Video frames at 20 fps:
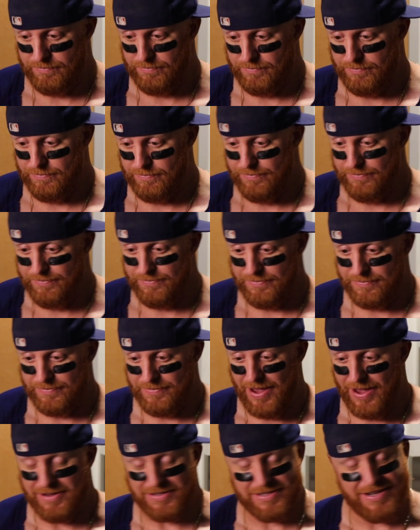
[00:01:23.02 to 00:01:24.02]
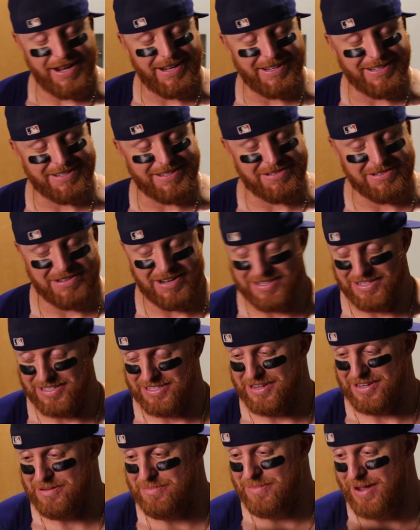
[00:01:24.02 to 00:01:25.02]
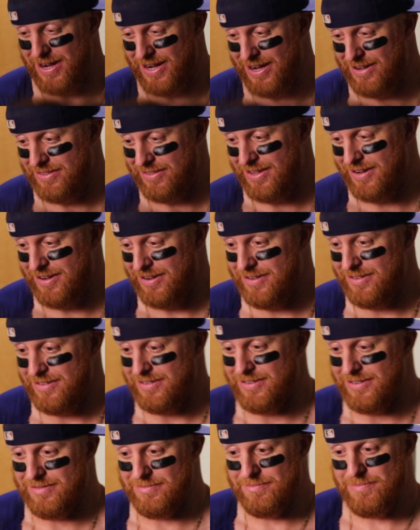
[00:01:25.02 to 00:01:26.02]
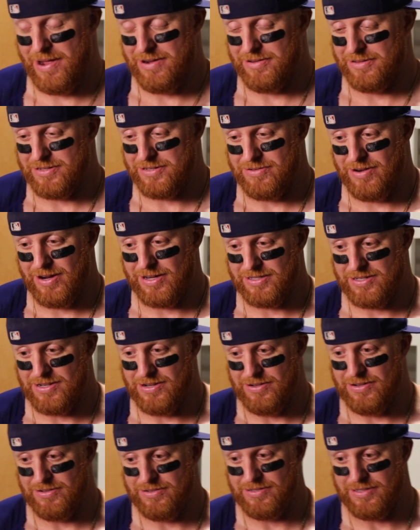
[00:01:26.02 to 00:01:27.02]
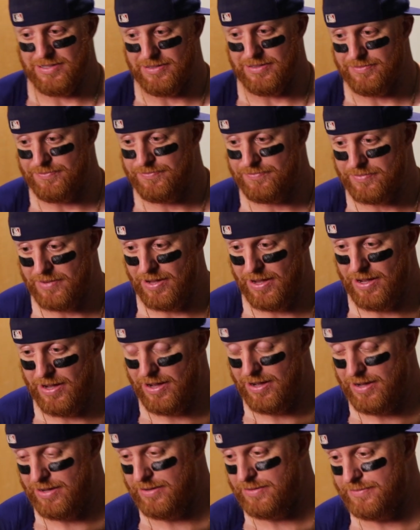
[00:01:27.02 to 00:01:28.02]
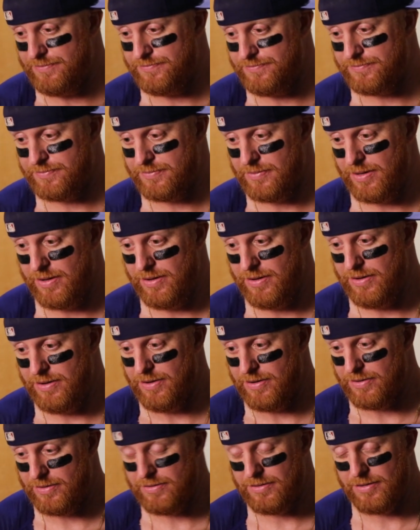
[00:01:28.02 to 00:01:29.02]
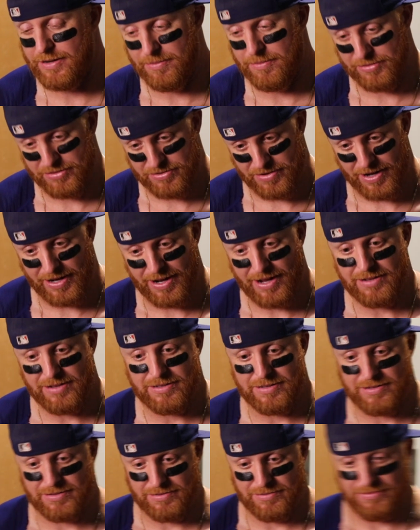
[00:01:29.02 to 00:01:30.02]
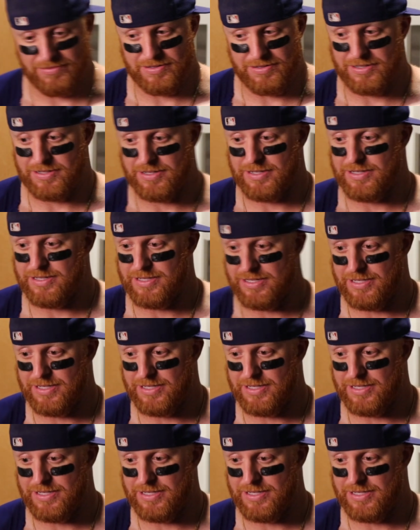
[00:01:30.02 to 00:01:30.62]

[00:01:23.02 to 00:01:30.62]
Yeah, it was nice. It was nice to see him back out there and pound the strike zone and you know, a couple strikeouts, which is good to